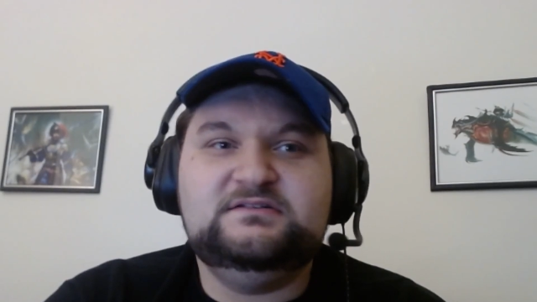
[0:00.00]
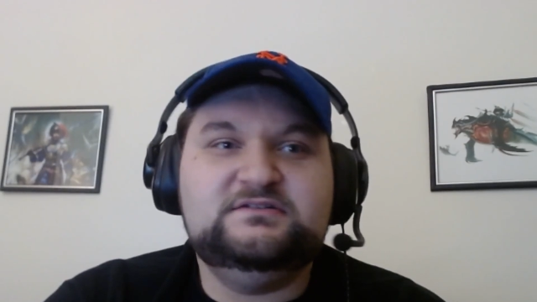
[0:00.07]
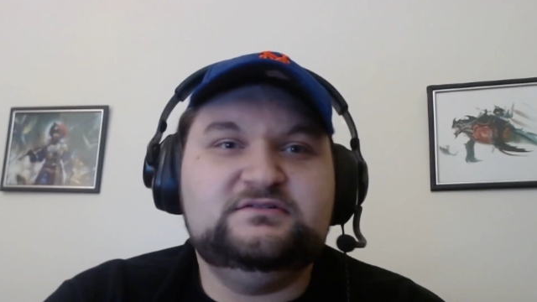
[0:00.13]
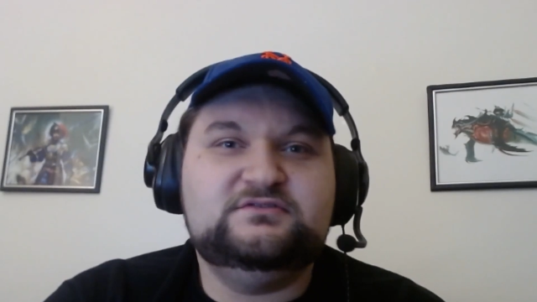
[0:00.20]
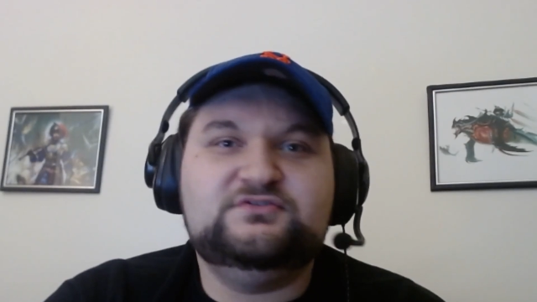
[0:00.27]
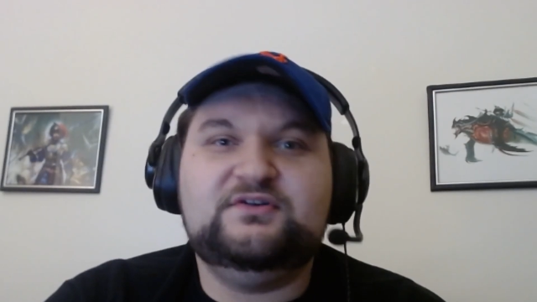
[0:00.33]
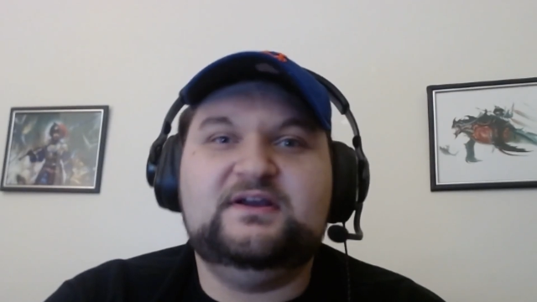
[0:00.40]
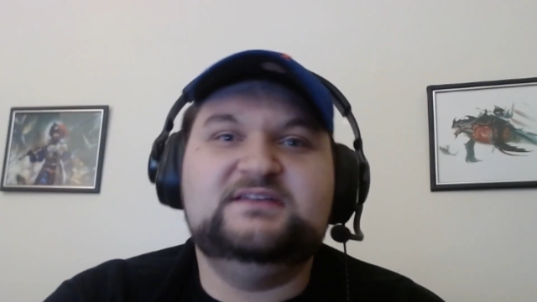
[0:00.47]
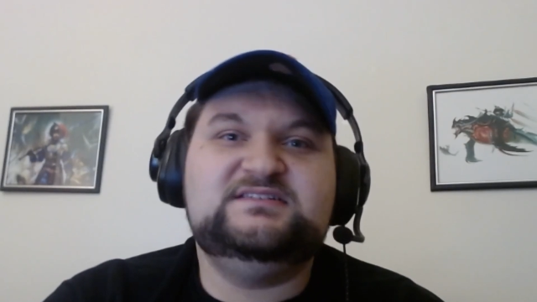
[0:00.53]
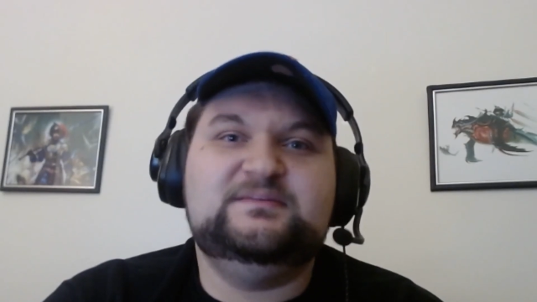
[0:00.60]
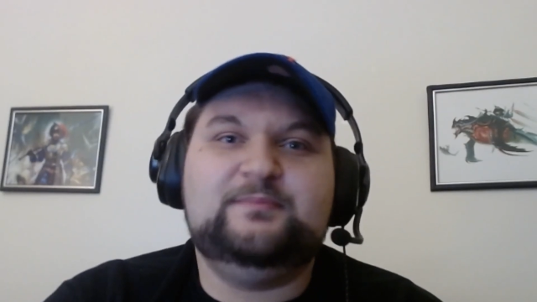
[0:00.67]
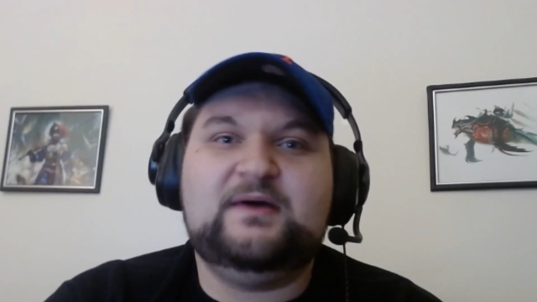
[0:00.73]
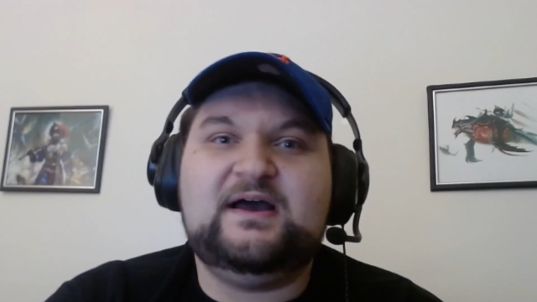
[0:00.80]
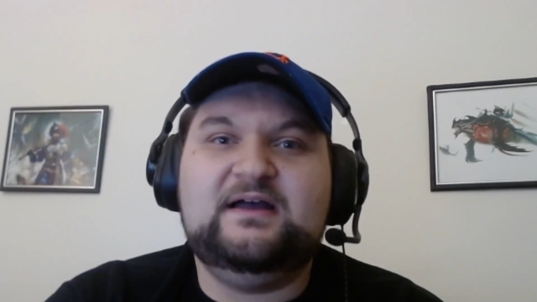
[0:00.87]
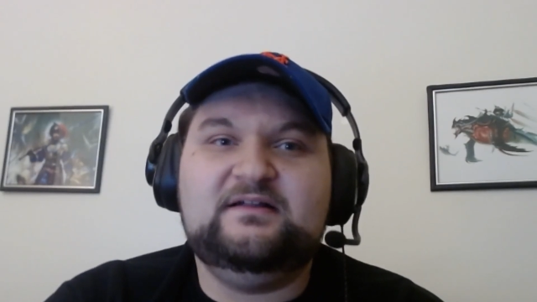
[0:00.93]
do crazy
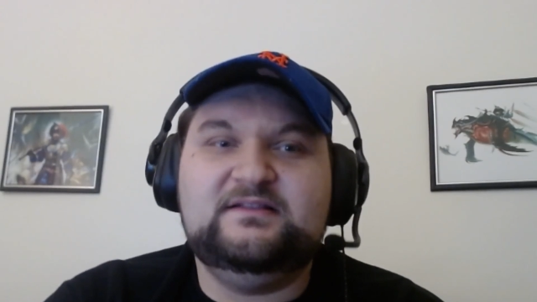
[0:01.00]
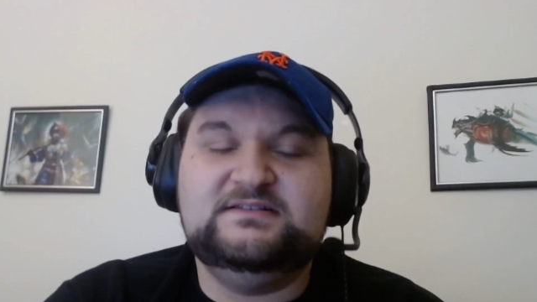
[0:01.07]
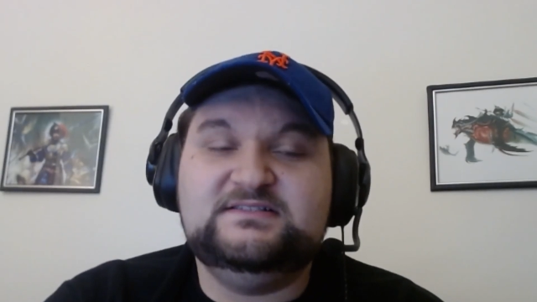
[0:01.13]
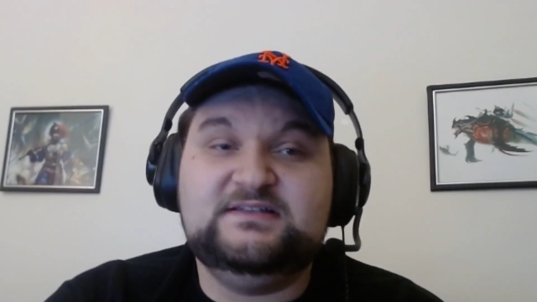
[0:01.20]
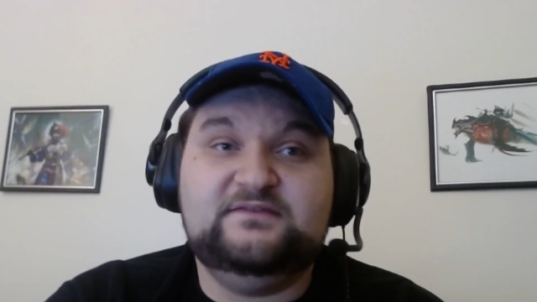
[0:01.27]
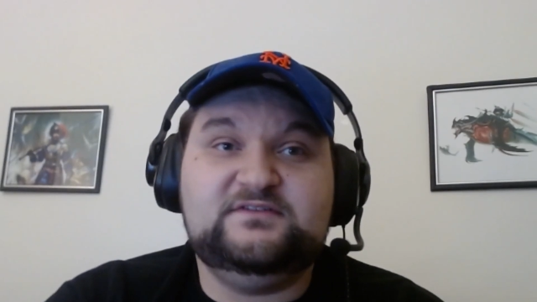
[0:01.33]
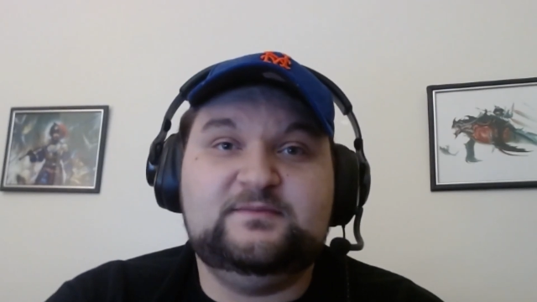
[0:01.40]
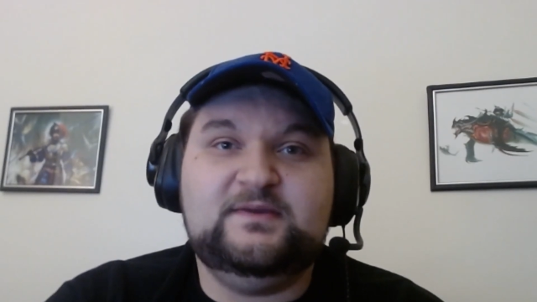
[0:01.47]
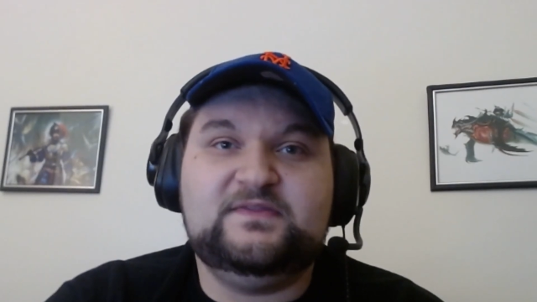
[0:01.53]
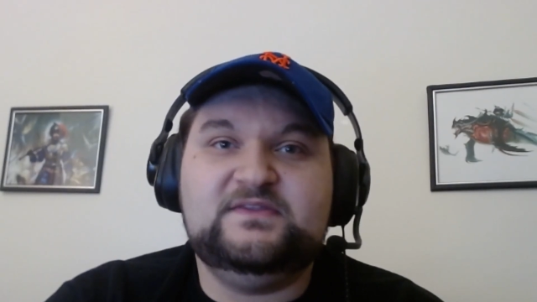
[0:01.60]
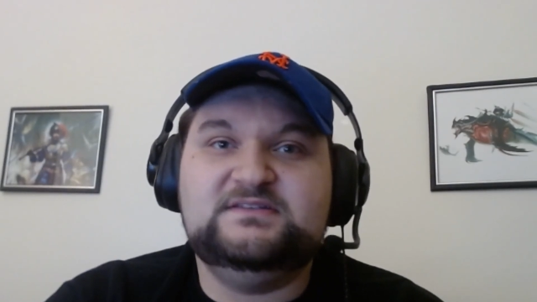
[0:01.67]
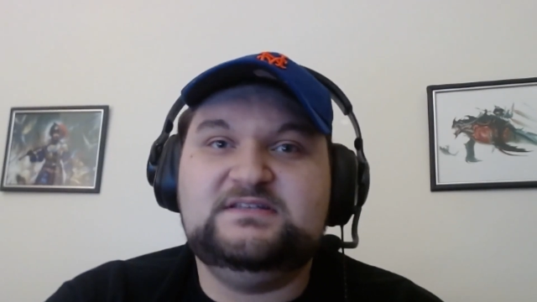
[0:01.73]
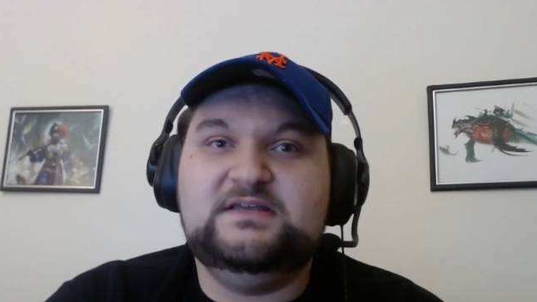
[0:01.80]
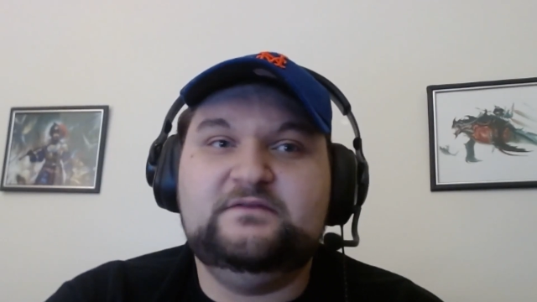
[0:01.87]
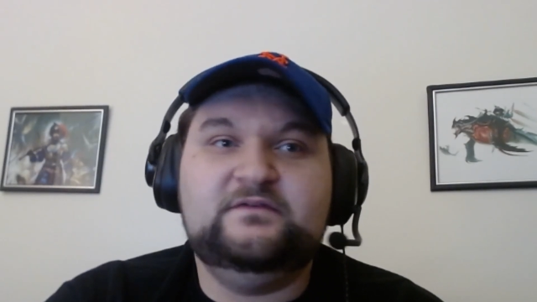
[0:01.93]
pilot stuff to make
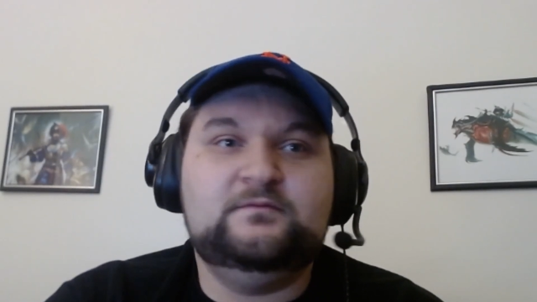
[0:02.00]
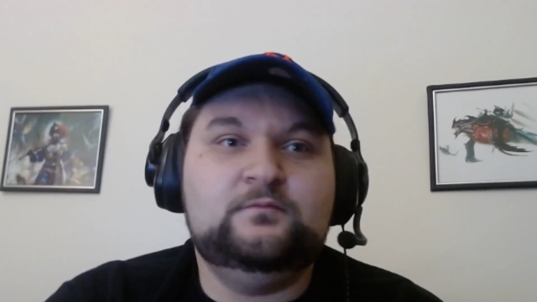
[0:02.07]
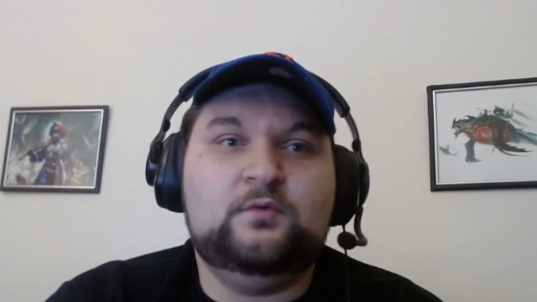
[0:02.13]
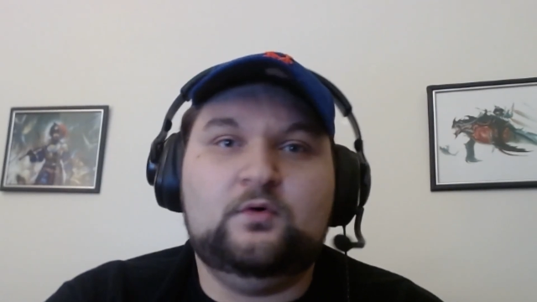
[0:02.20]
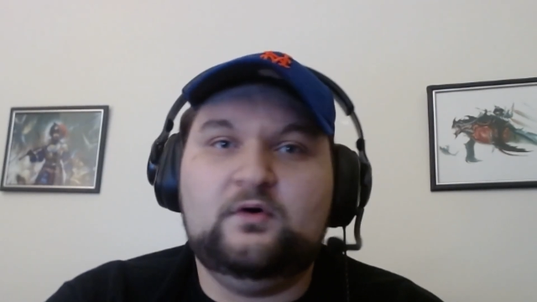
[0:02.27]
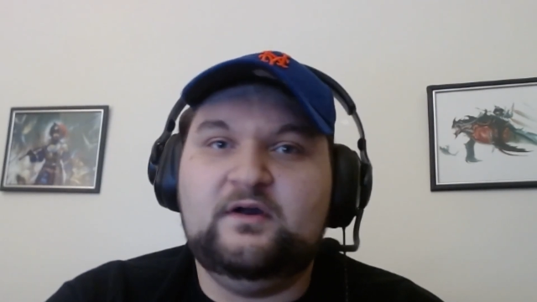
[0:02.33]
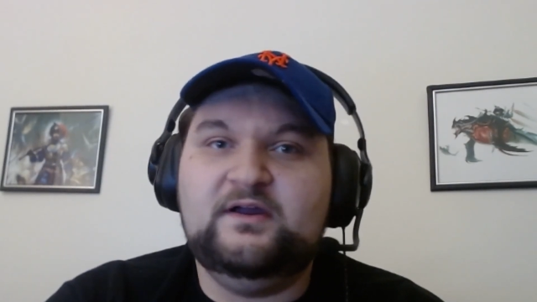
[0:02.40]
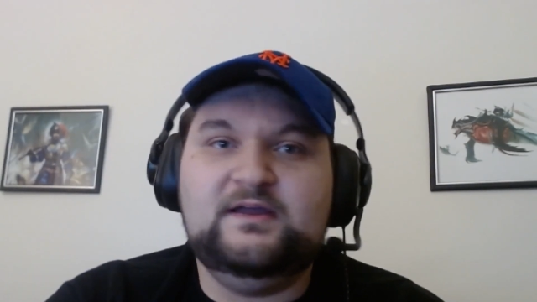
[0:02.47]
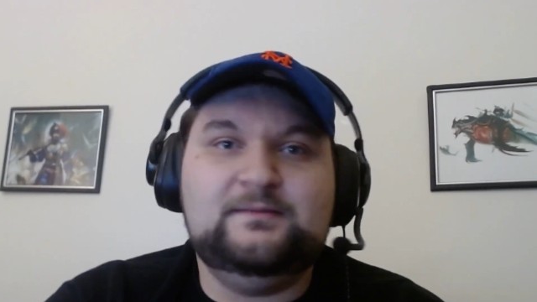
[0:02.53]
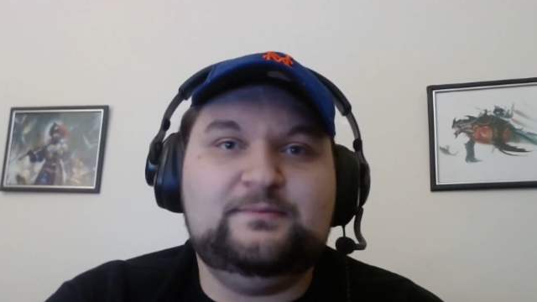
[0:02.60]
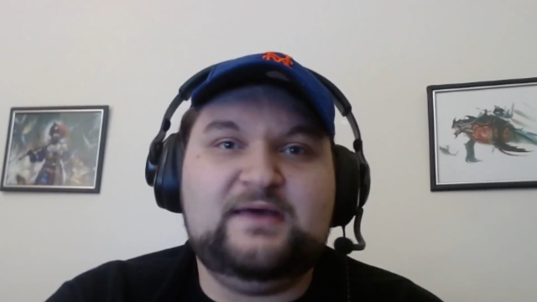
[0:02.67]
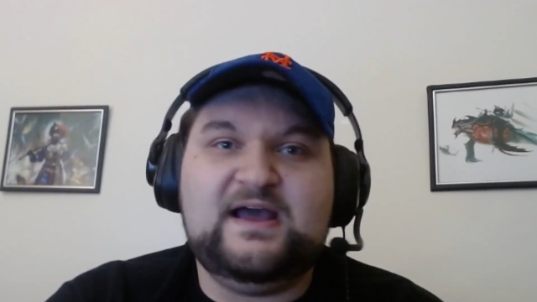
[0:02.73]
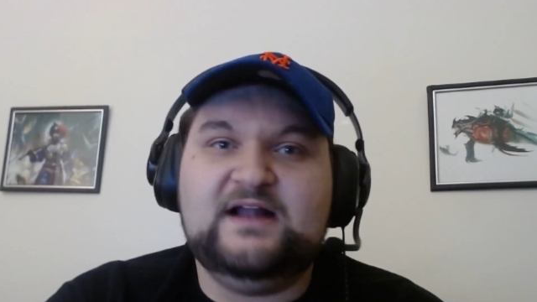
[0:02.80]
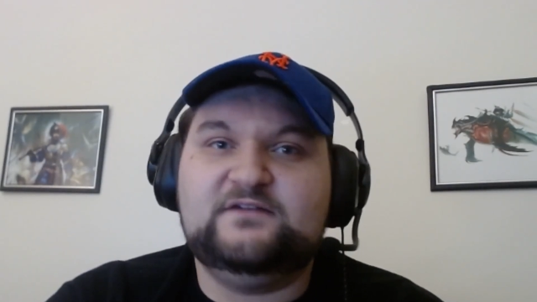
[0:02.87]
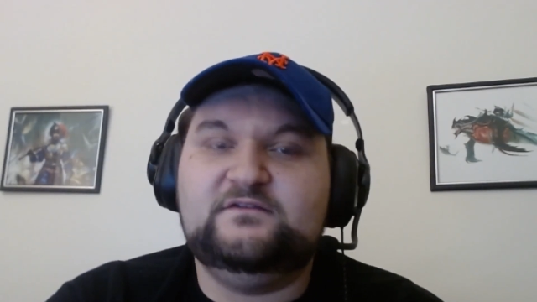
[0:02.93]
this even more
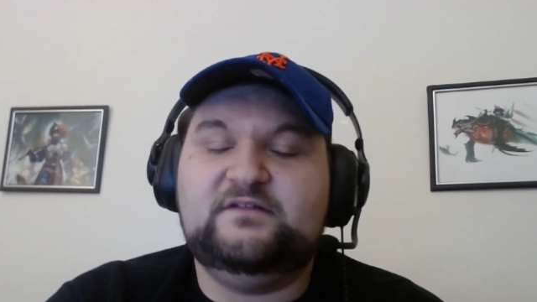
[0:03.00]
impactful.